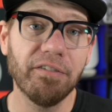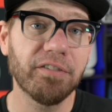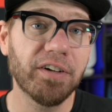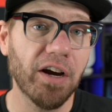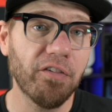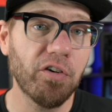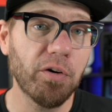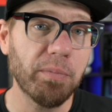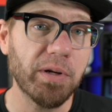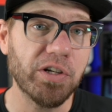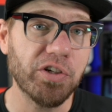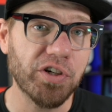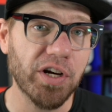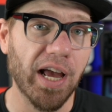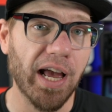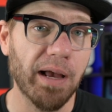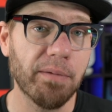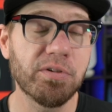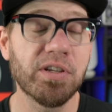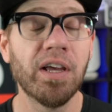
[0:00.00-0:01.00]
government
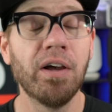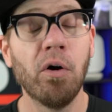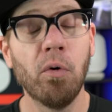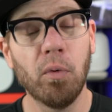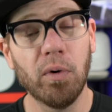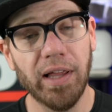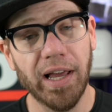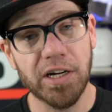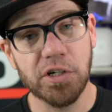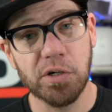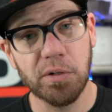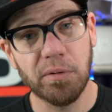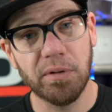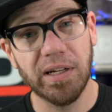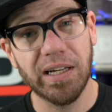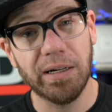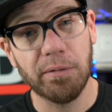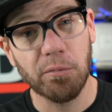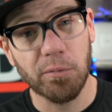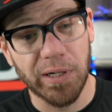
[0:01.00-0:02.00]
jobs will
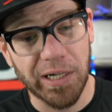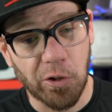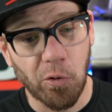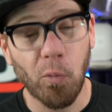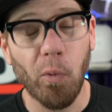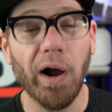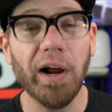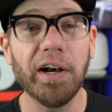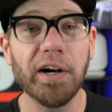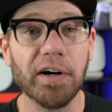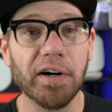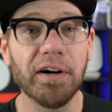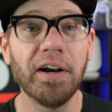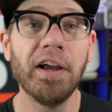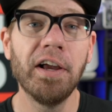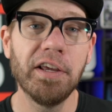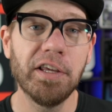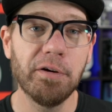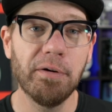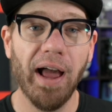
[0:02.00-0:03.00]
actually require
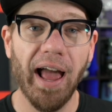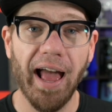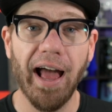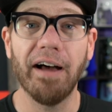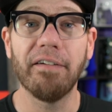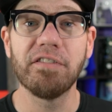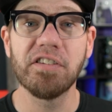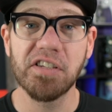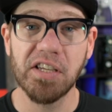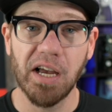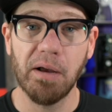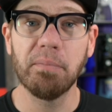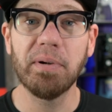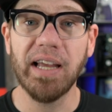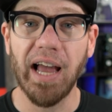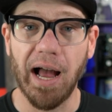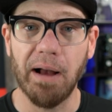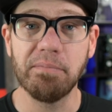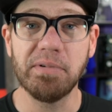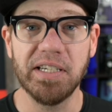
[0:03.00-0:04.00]
you have some
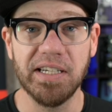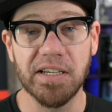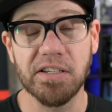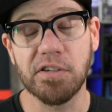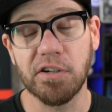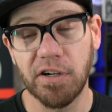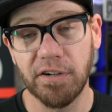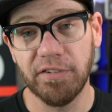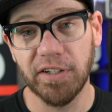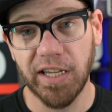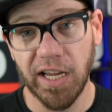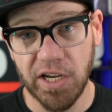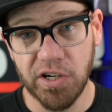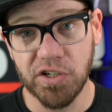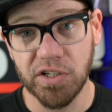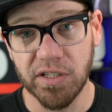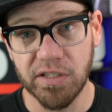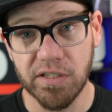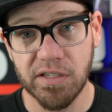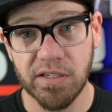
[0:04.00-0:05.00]
CompTIA
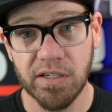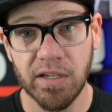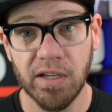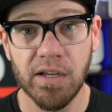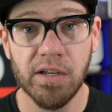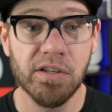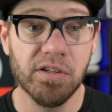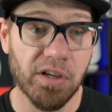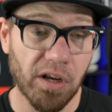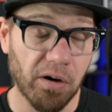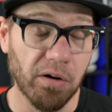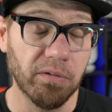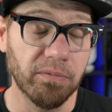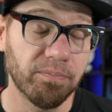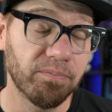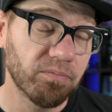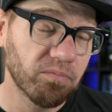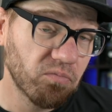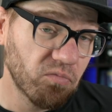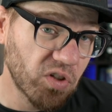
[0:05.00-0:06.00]
certifications. So
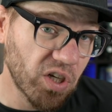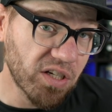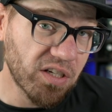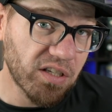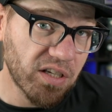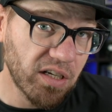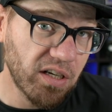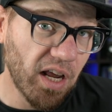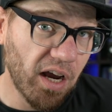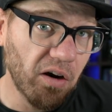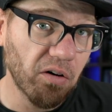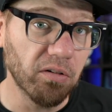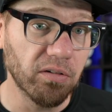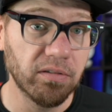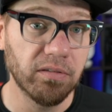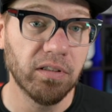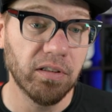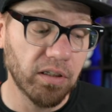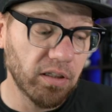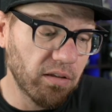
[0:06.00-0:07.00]
just to note,
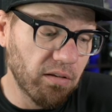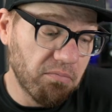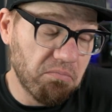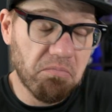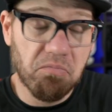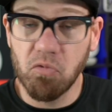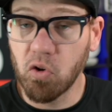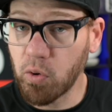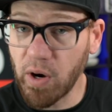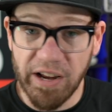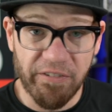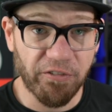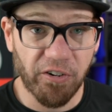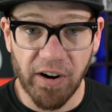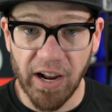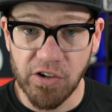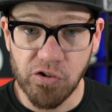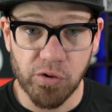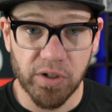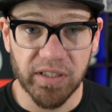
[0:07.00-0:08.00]
great for
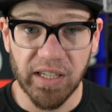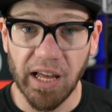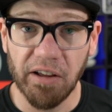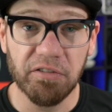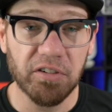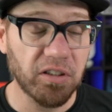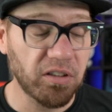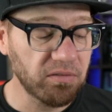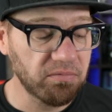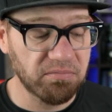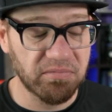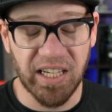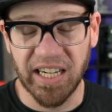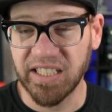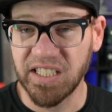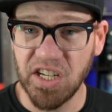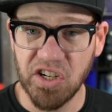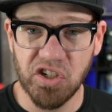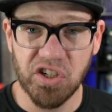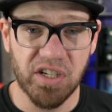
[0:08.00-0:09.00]
entry level
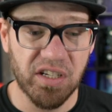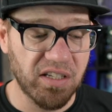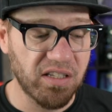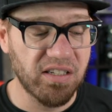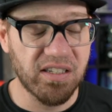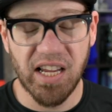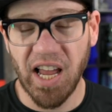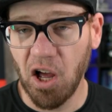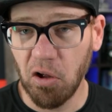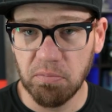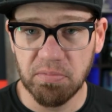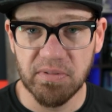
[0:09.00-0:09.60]
technicians, help